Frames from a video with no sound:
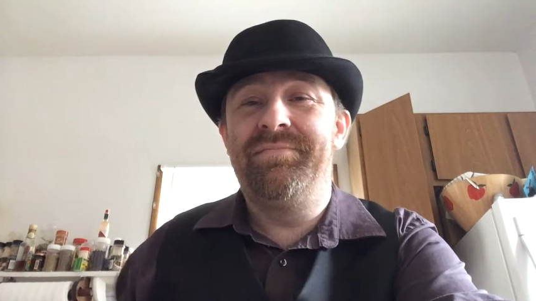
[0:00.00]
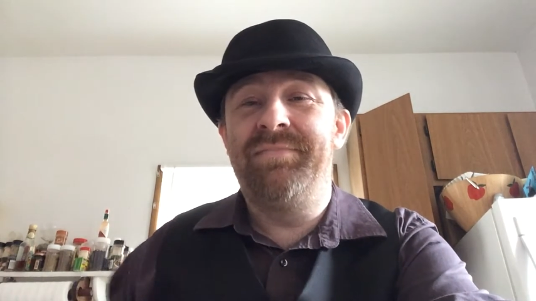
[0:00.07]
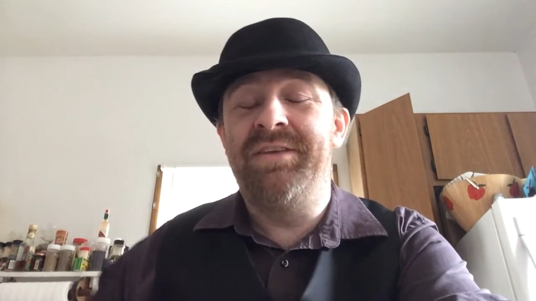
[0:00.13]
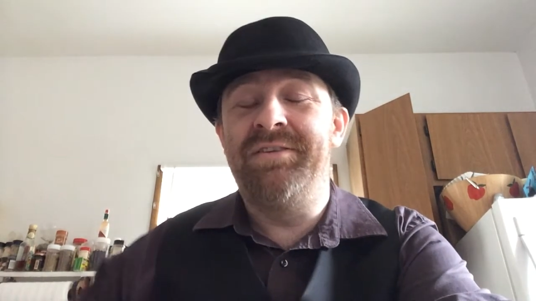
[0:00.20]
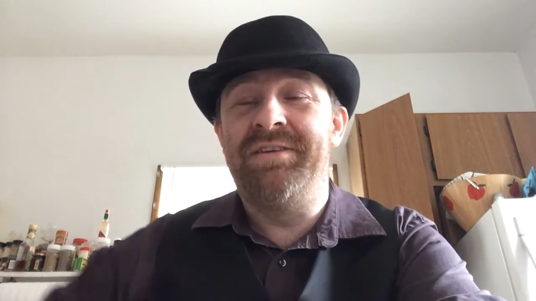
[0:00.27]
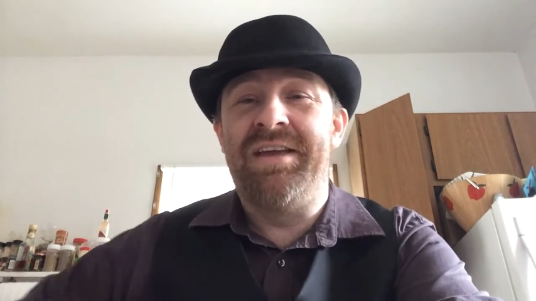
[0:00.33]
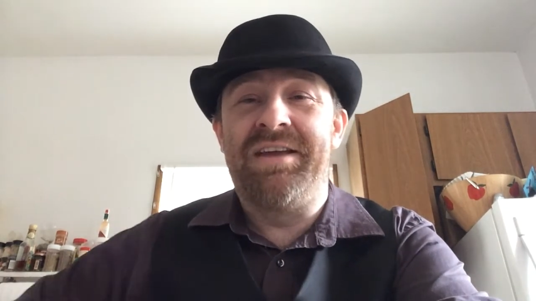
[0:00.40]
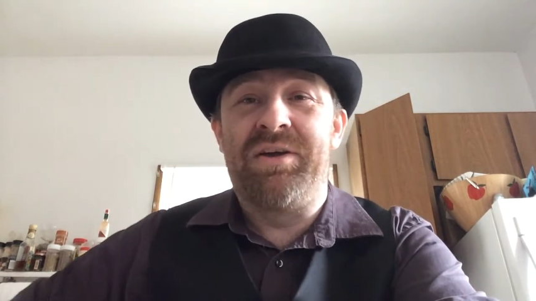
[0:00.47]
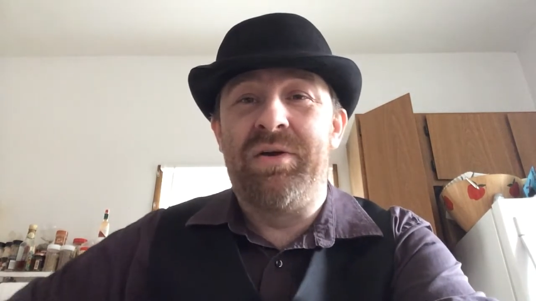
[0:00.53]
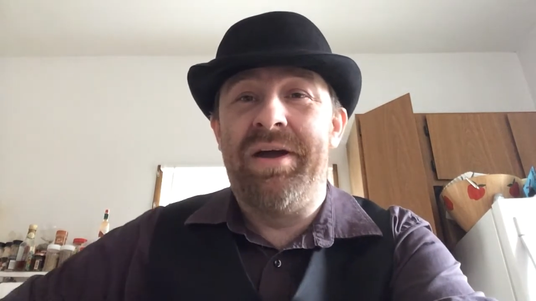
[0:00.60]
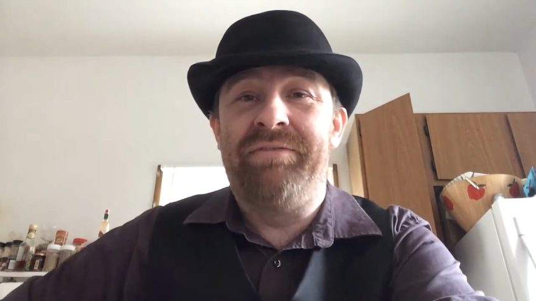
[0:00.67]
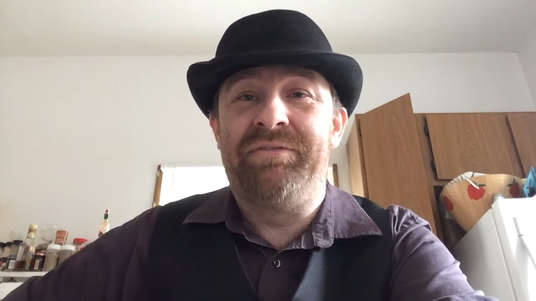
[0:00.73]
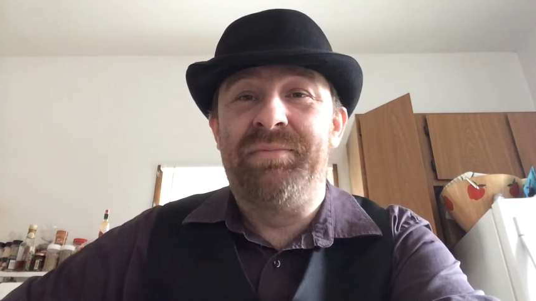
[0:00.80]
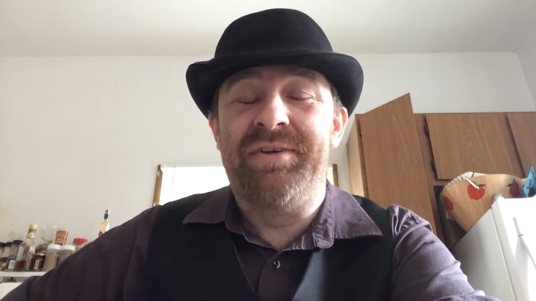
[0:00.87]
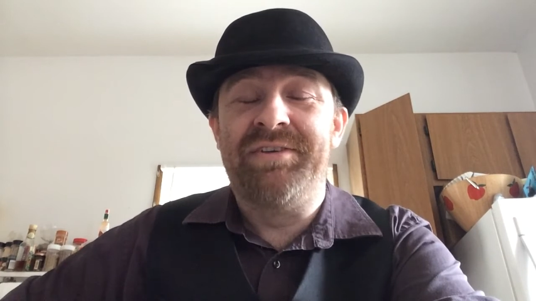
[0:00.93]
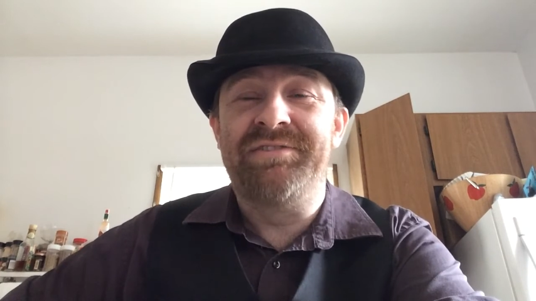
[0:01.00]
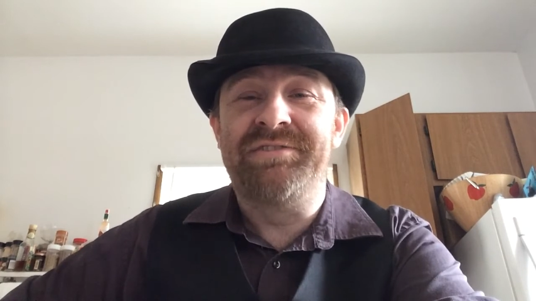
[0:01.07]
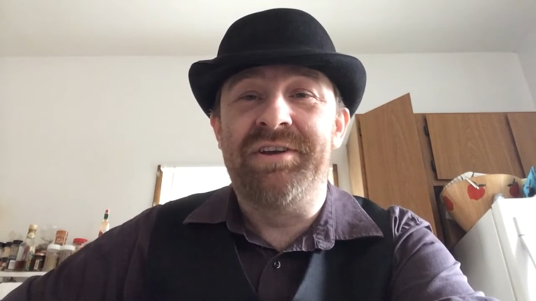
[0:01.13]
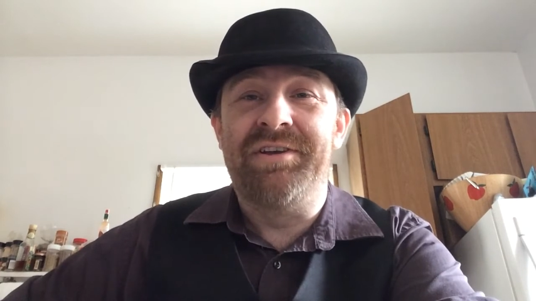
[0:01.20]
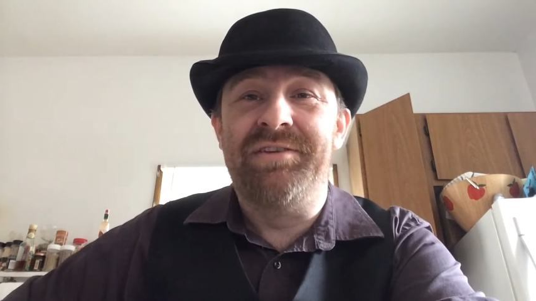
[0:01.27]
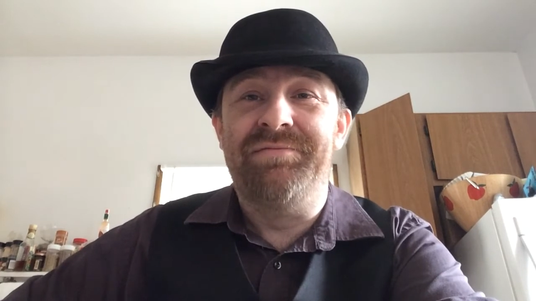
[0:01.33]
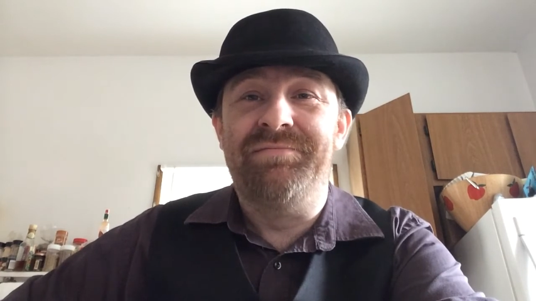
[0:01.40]
You can't go after my
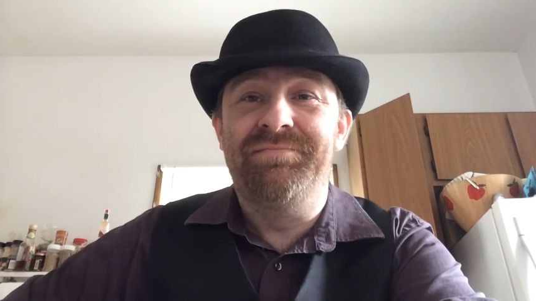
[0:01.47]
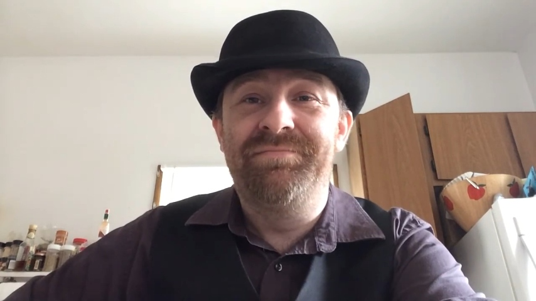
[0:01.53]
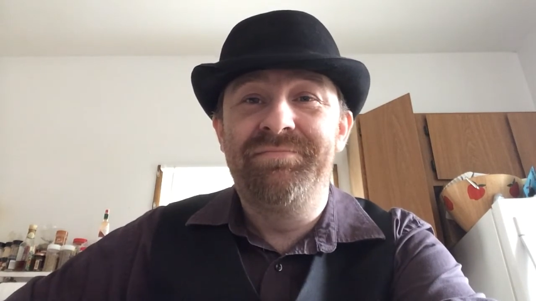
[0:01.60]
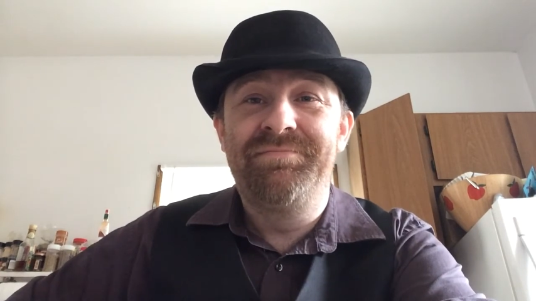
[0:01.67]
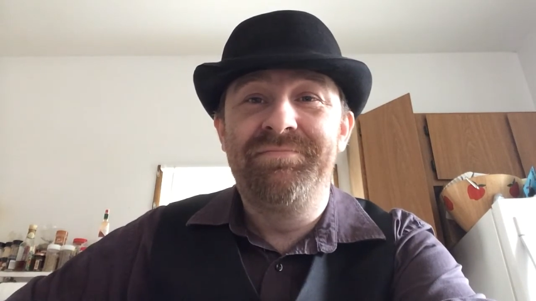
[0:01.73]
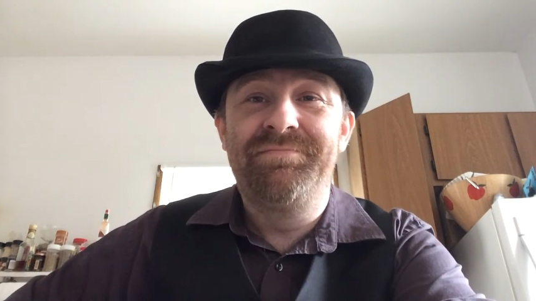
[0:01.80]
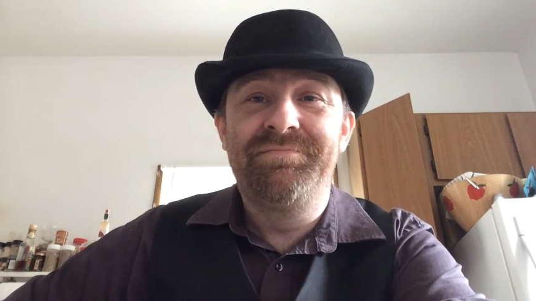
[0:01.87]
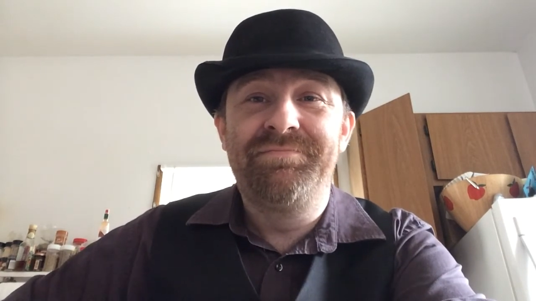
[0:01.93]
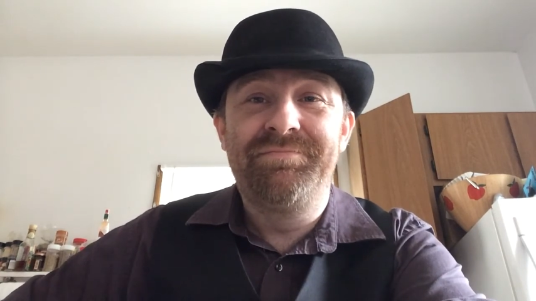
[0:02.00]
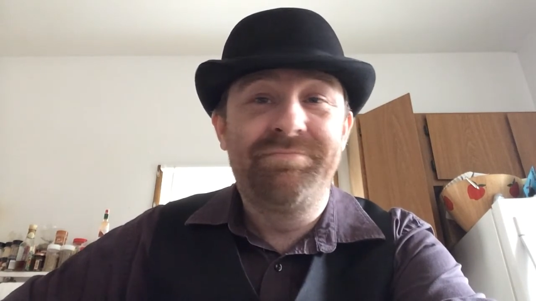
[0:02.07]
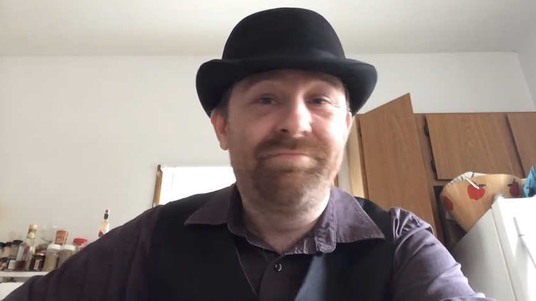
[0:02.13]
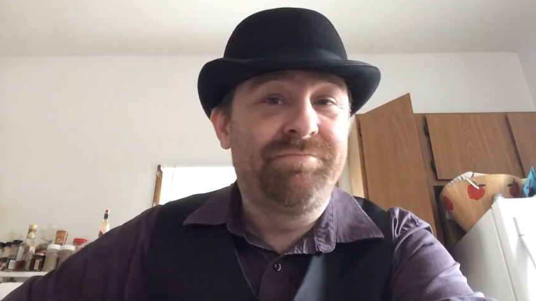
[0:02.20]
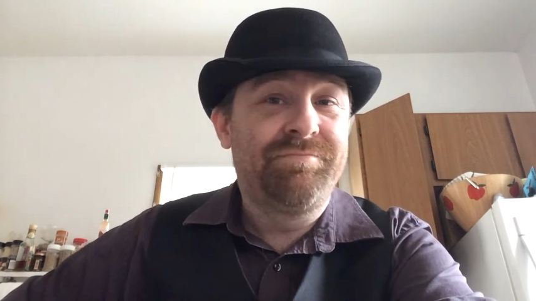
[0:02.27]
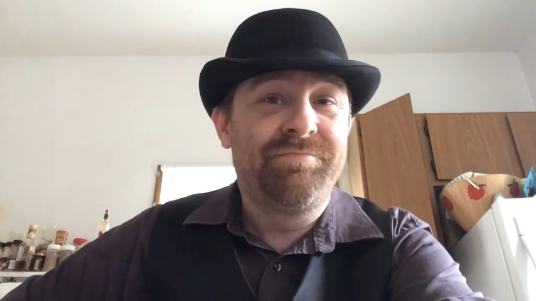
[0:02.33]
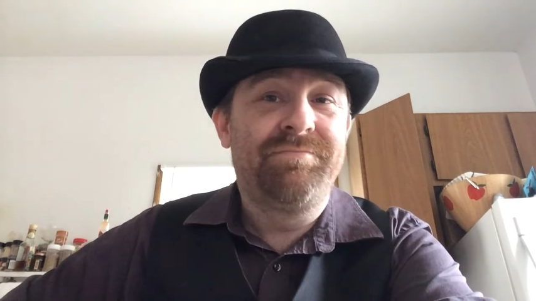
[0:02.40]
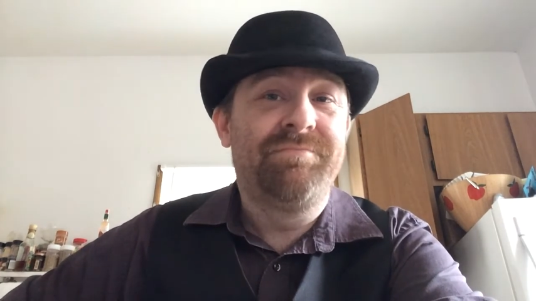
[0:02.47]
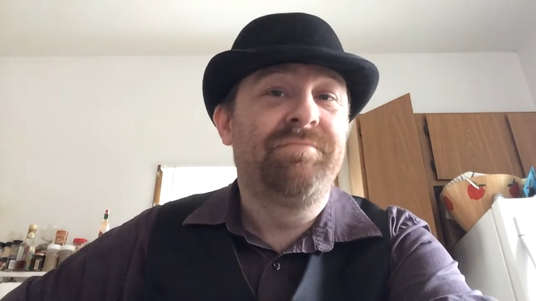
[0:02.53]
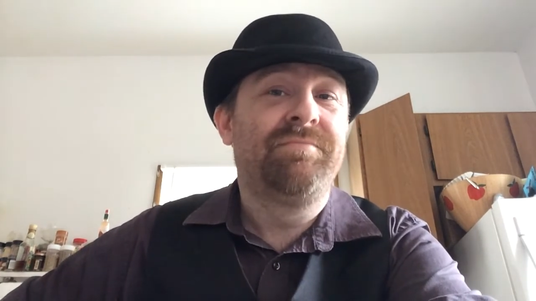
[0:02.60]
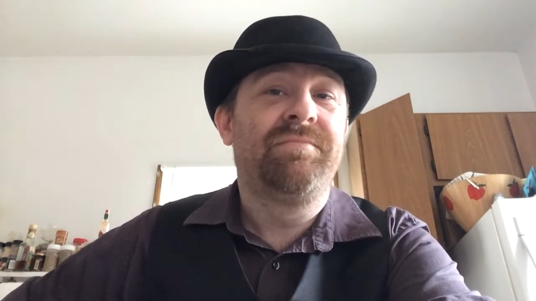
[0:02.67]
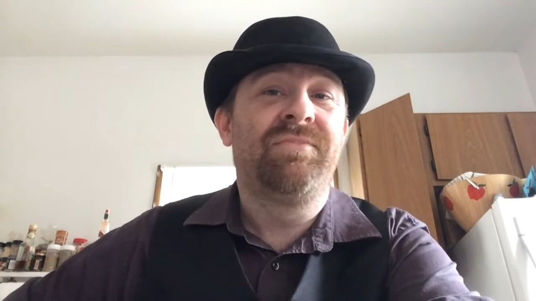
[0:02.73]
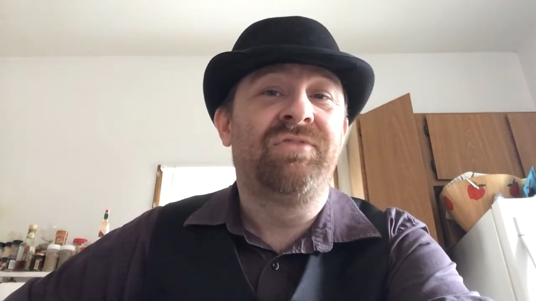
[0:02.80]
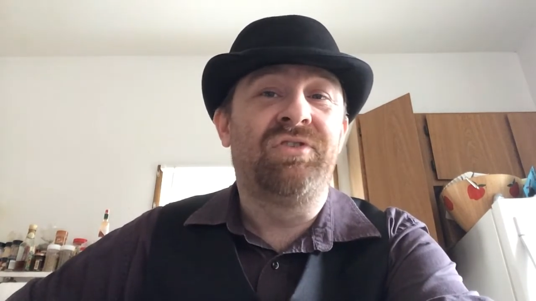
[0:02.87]
son.
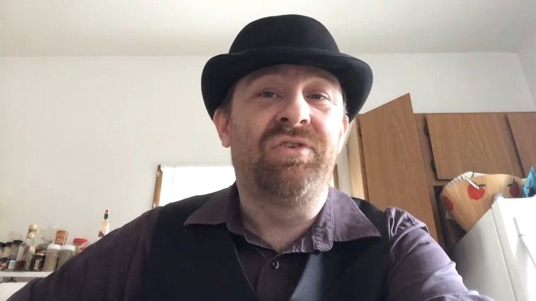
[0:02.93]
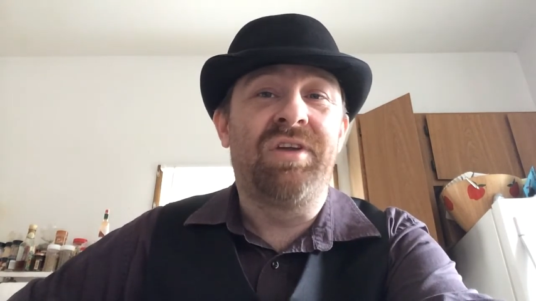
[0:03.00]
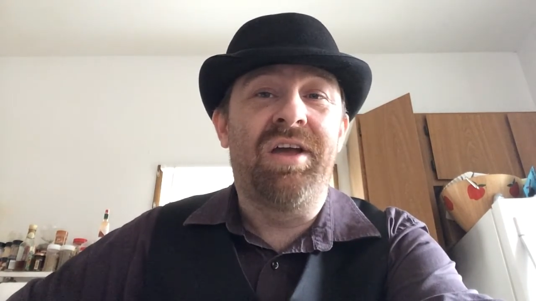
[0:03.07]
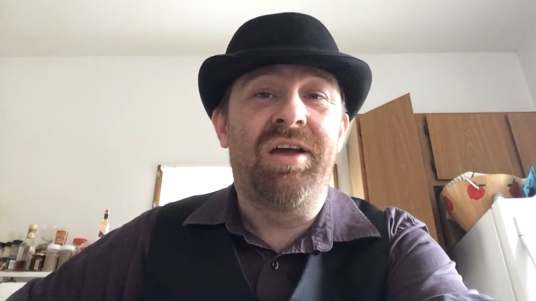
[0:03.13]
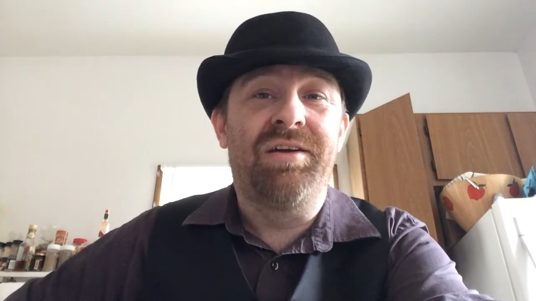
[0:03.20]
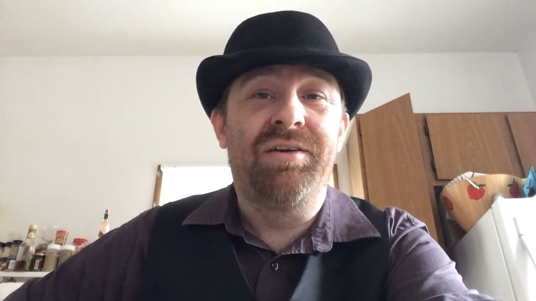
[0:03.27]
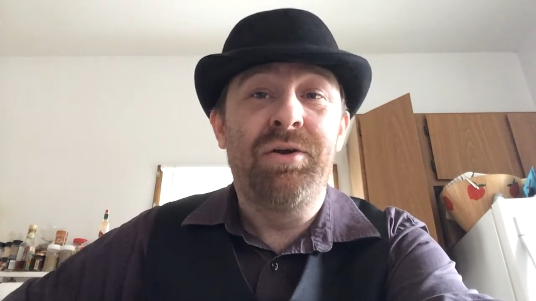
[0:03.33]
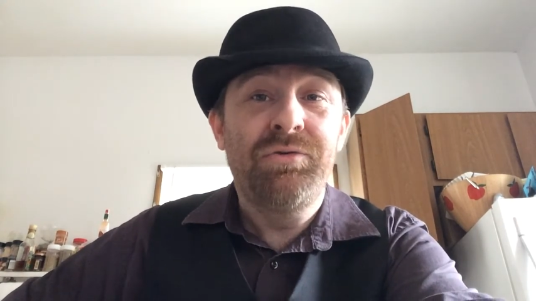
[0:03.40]
So yeah,